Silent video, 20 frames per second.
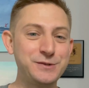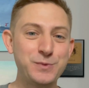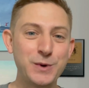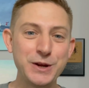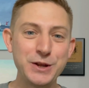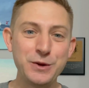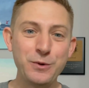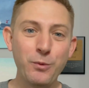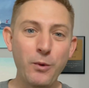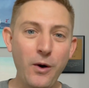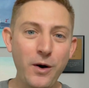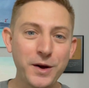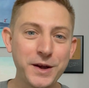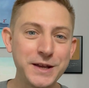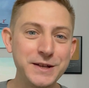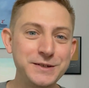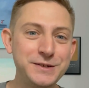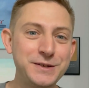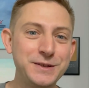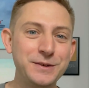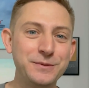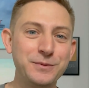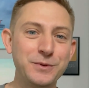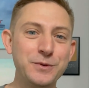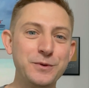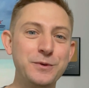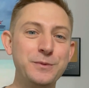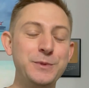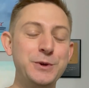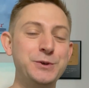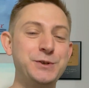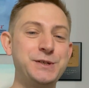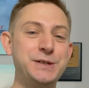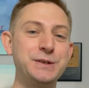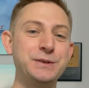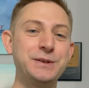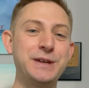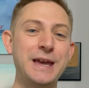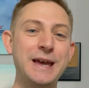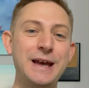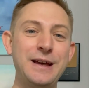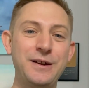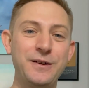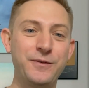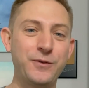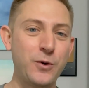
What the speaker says: when you walk into the room. You still get, of